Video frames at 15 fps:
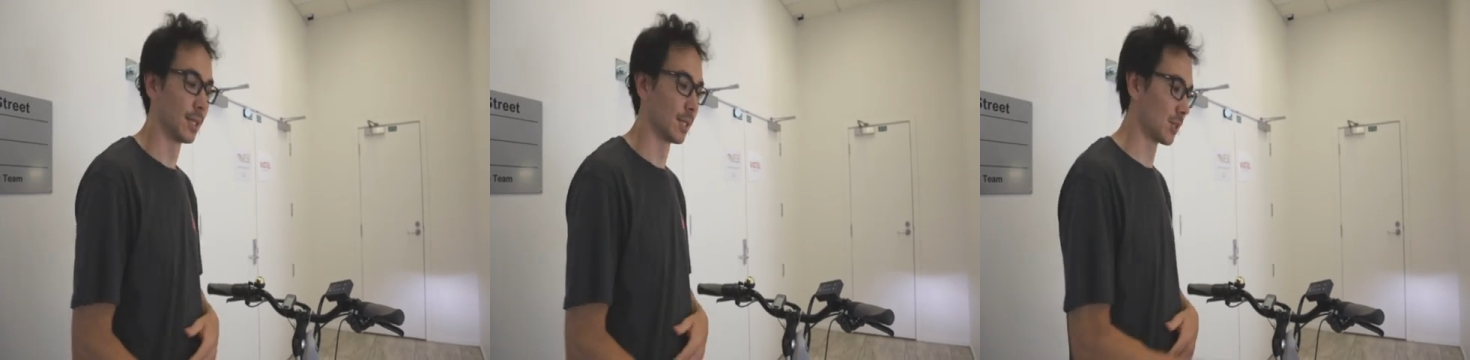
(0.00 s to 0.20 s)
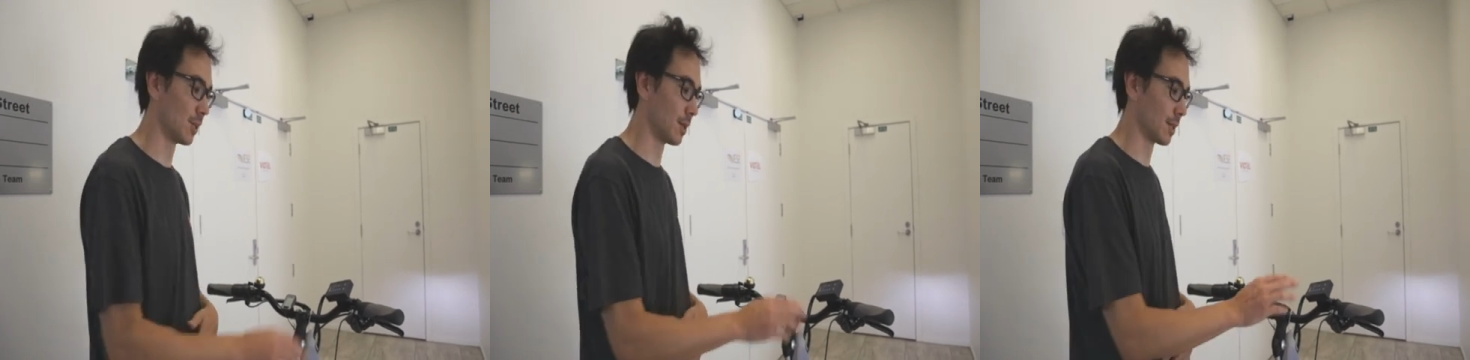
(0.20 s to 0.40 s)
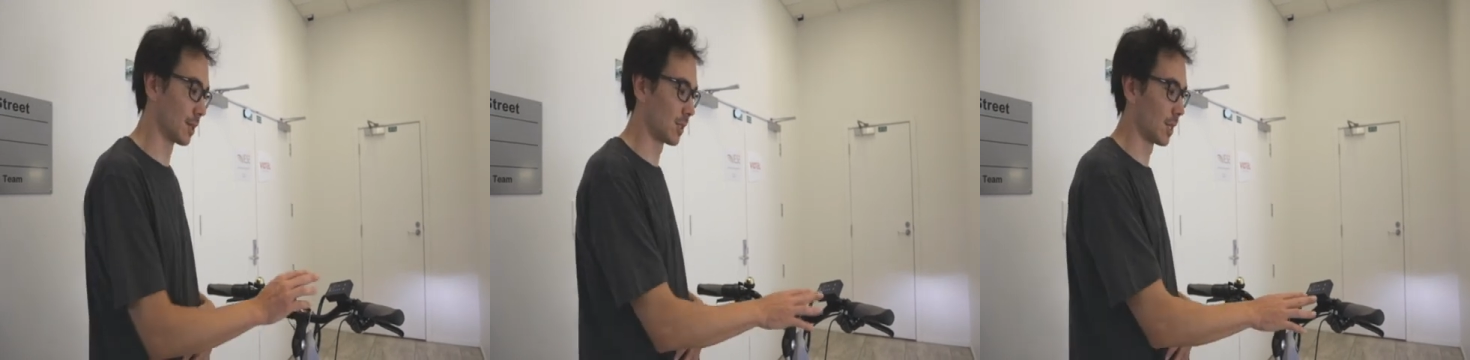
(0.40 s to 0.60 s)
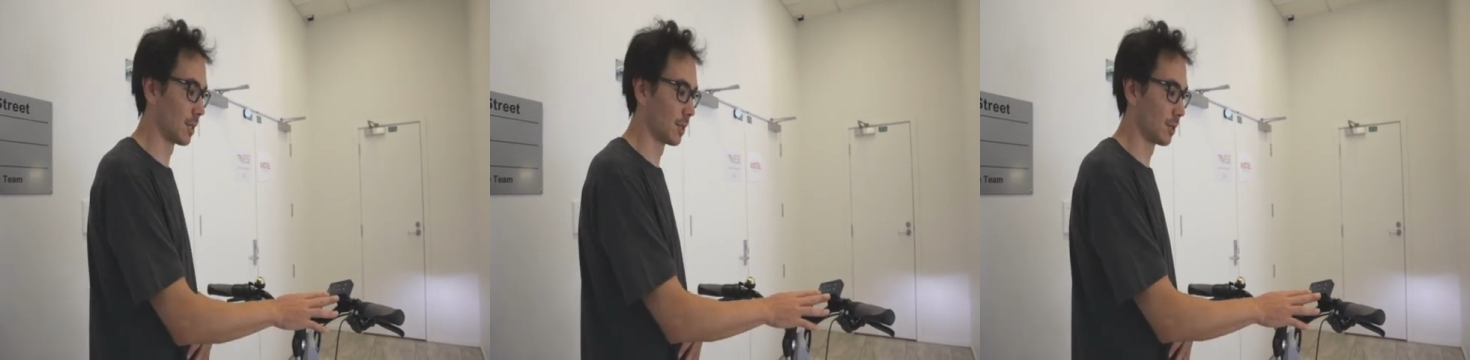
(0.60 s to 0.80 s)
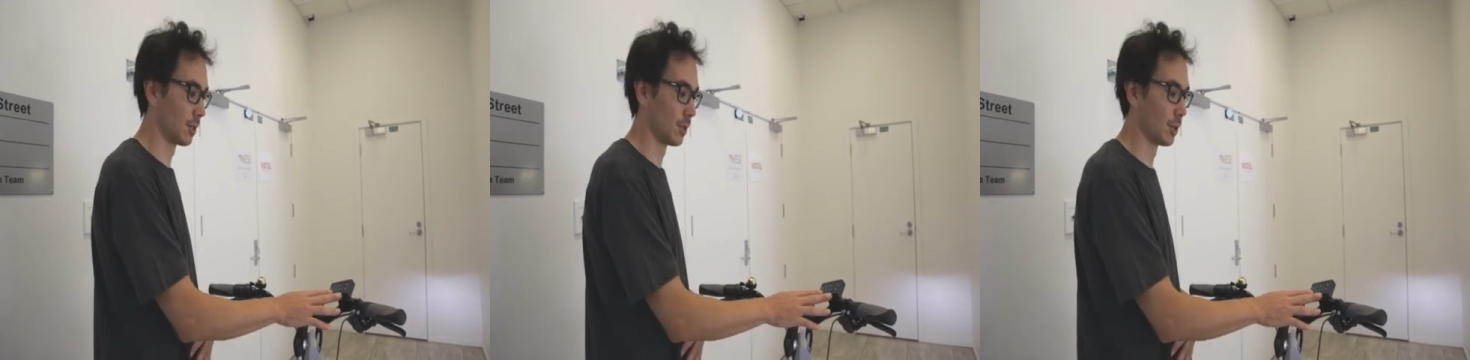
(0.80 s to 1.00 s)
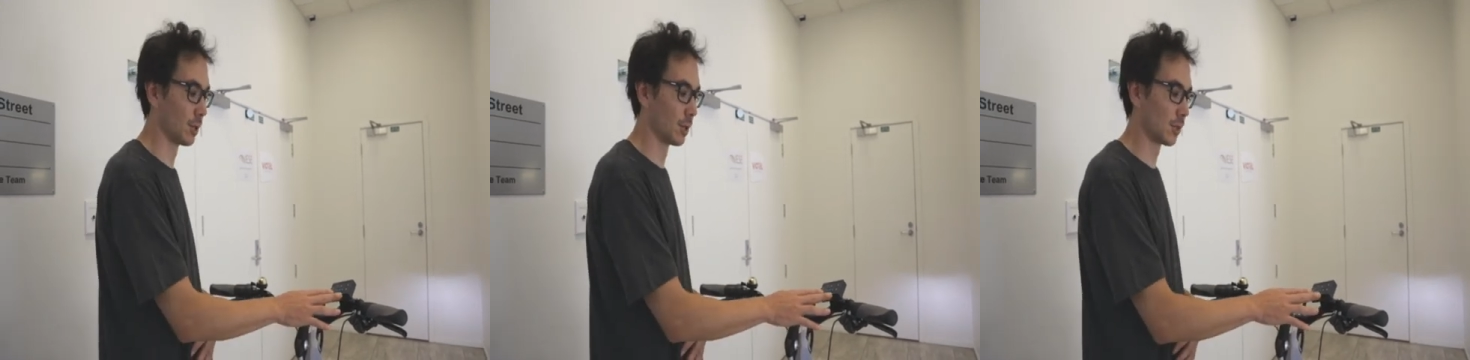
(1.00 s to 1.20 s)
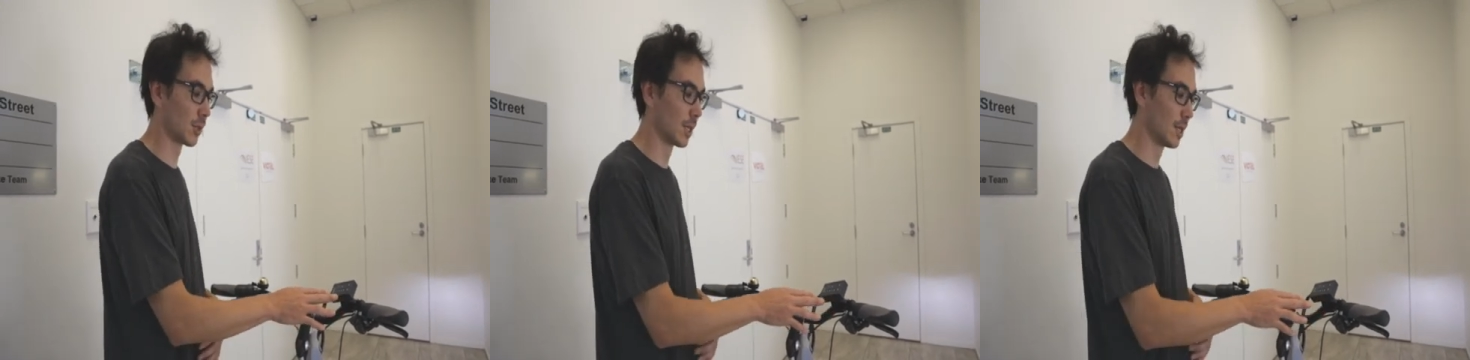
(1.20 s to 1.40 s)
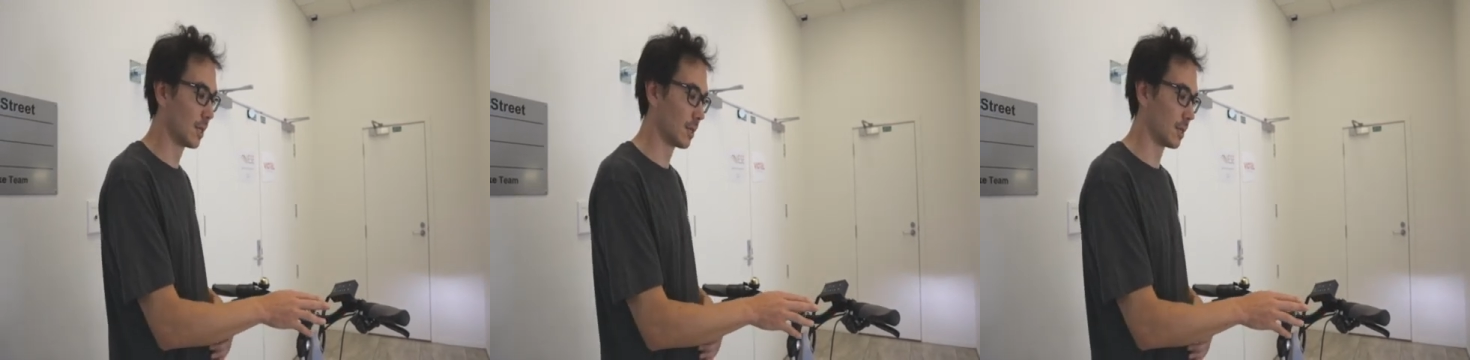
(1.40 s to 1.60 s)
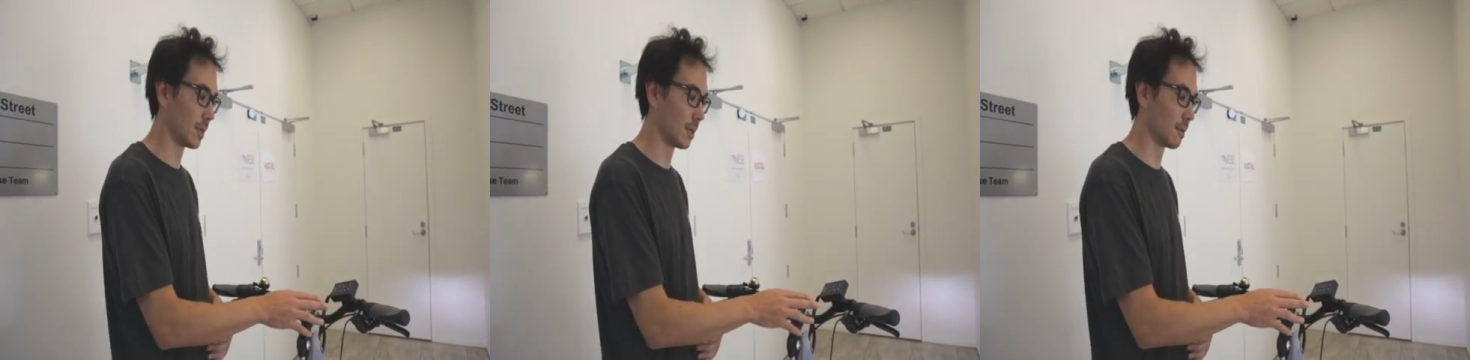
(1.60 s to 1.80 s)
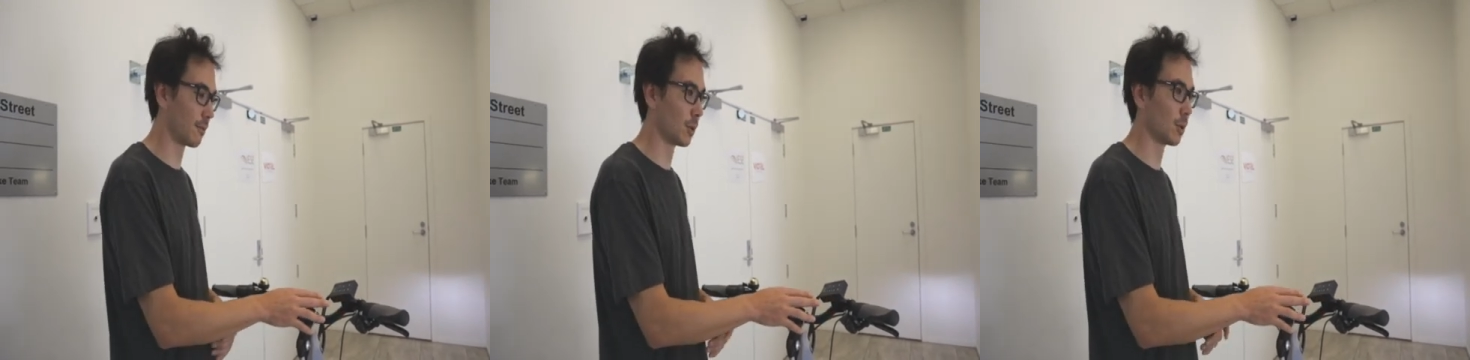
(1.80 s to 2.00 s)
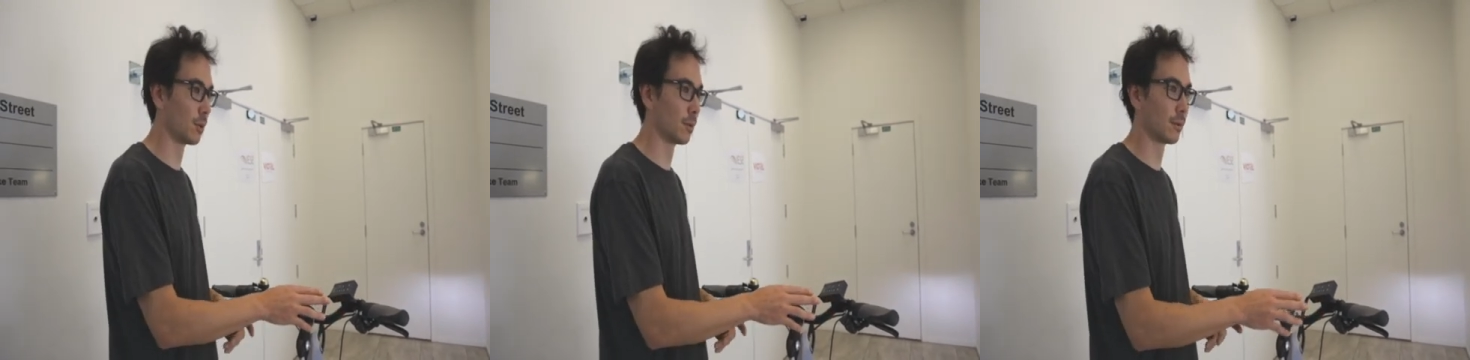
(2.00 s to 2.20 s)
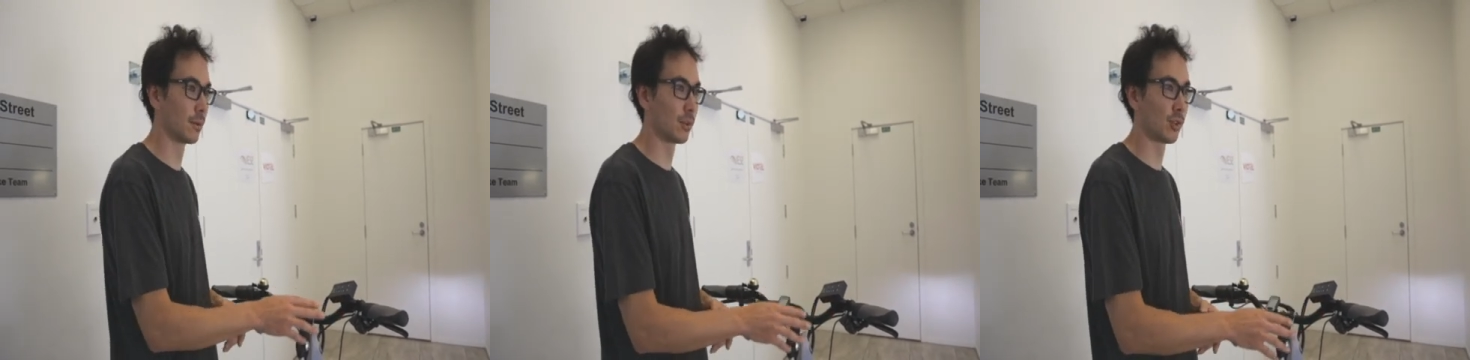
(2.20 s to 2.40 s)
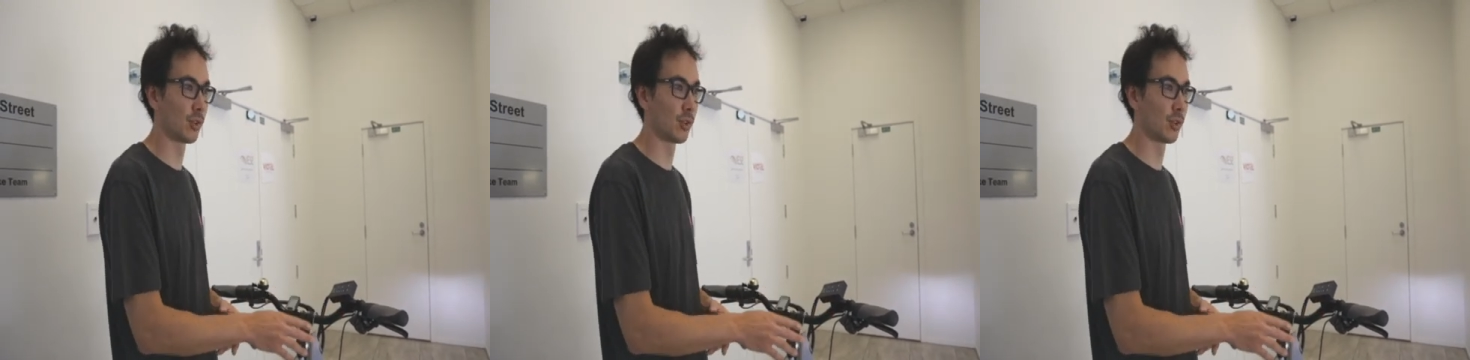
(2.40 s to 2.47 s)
It's not the setting you'd use if you're